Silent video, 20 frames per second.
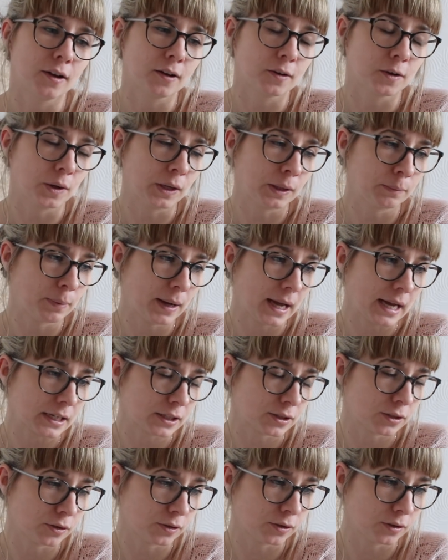going back
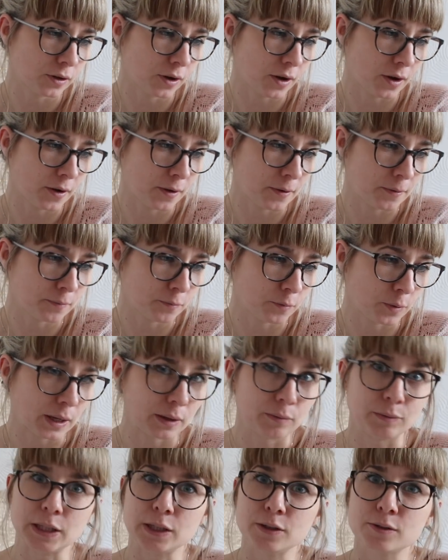to
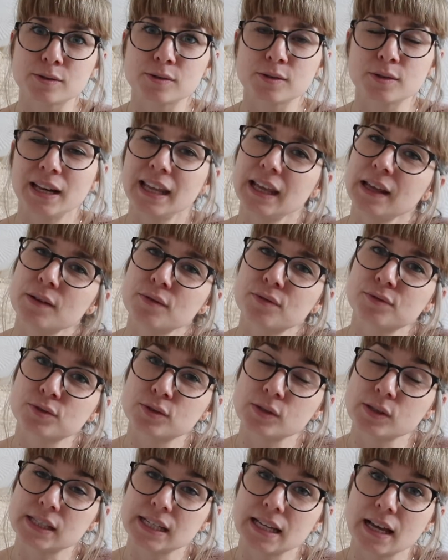where we used to live
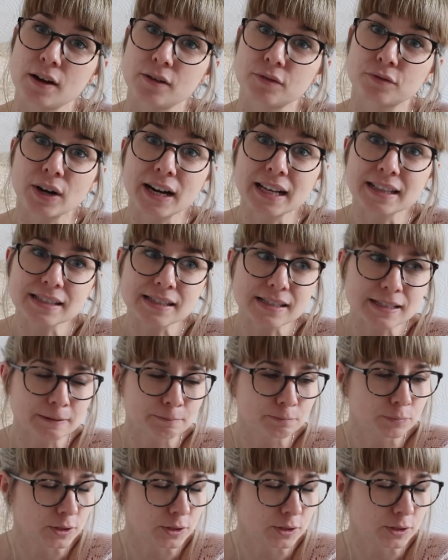to see our friends.